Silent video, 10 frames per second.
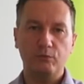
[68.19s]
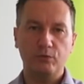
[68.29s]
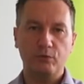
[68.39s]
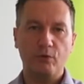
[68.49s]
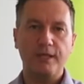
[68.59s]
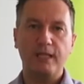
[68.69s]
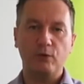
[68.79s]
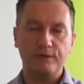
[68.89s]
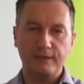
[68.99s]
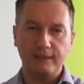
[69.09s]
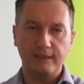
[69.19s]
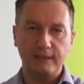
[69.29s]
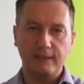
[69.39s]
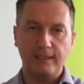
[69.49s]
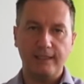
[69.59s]
so what that looks
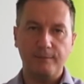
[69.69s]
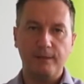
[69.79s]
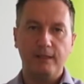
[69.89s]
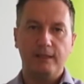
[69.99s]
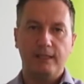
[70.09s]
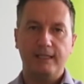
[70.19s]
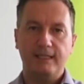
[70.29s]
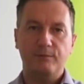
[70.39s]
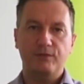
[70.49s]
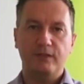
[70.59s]
like in terms